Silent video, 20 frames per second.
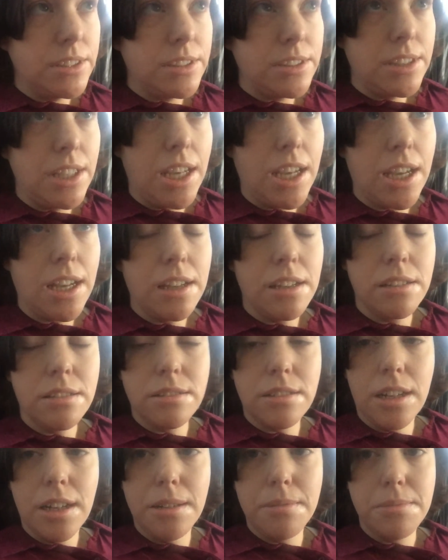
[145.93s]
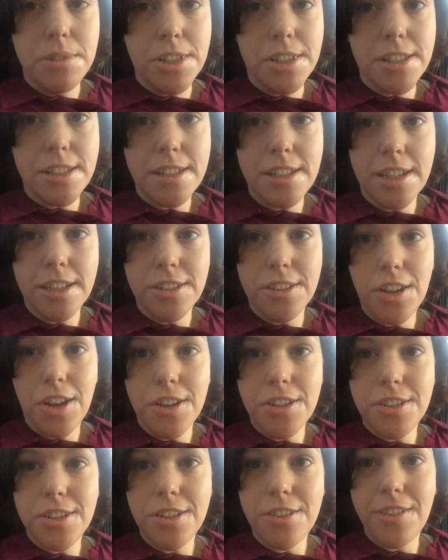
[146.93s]
yeah, I'm just
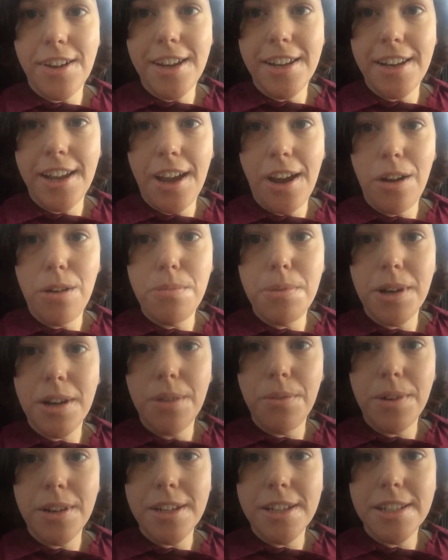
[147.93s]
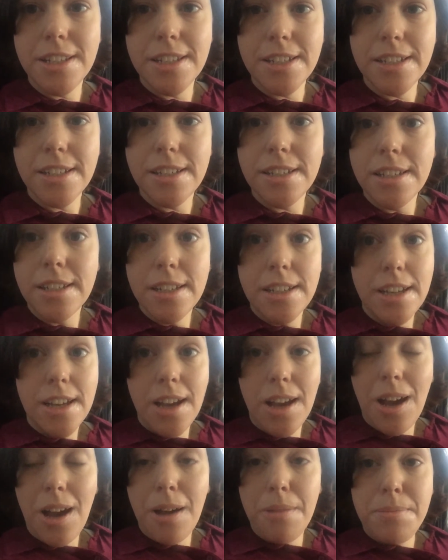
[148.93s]
exhausted right now, but I wanted to
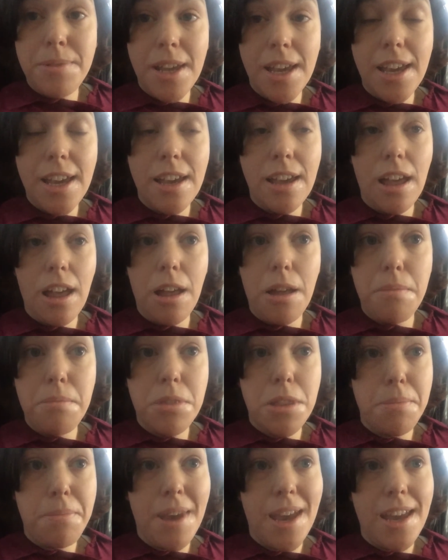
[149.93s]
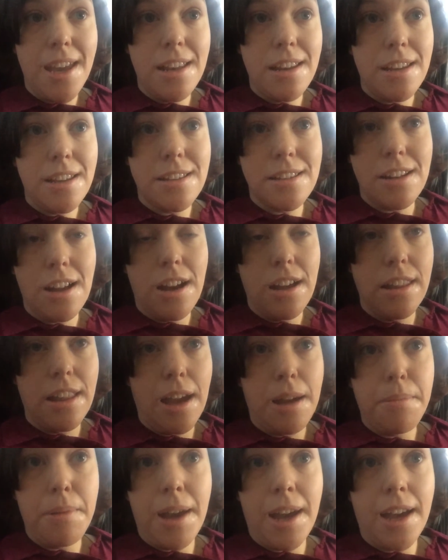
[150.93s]
update. Um, the pain is not
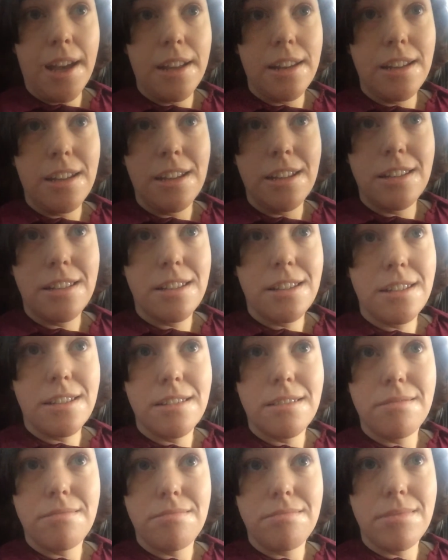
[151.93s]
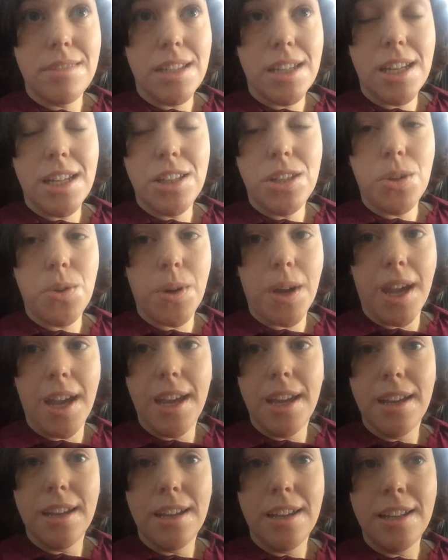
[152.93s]
that bad. It's it's
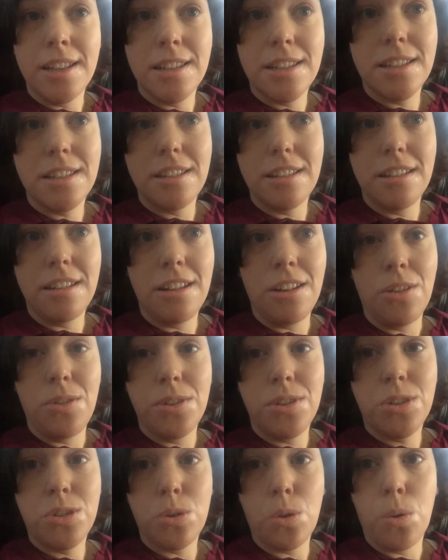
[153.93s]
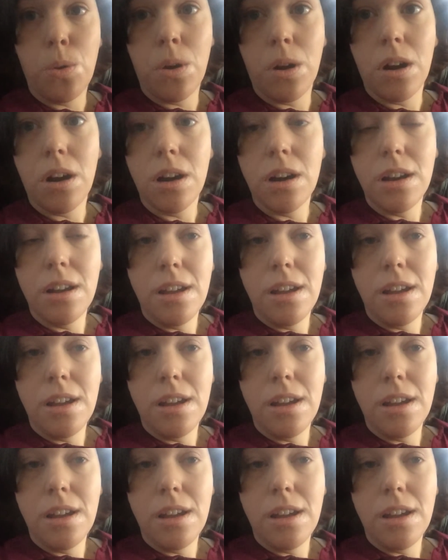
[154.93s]
okay. It's, you know, it's sore.